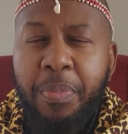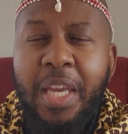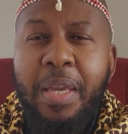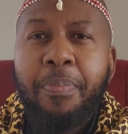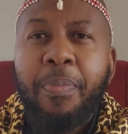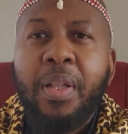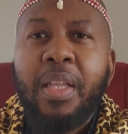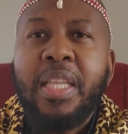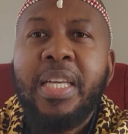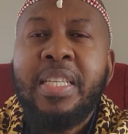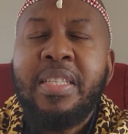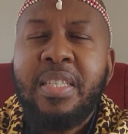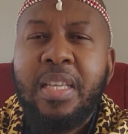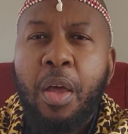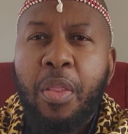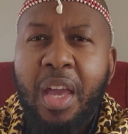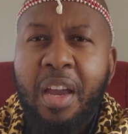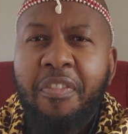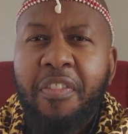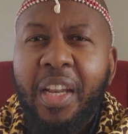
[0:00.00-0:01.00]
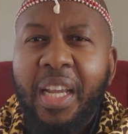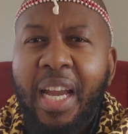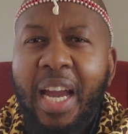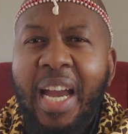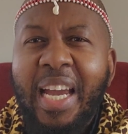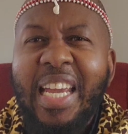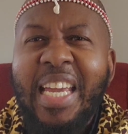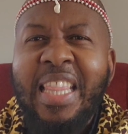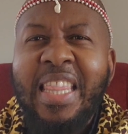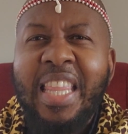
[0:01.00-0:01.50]
people in South
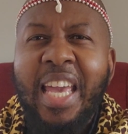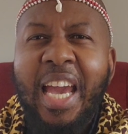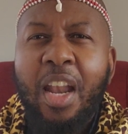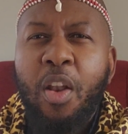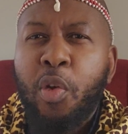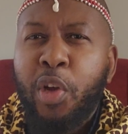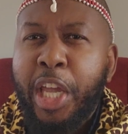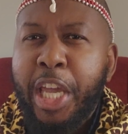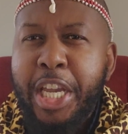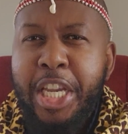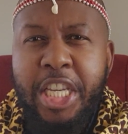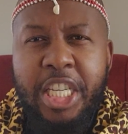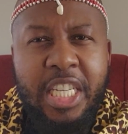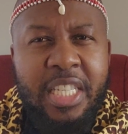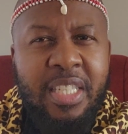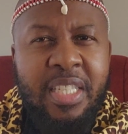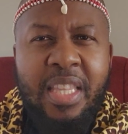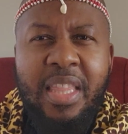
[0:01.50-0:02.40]
Africa in their locations,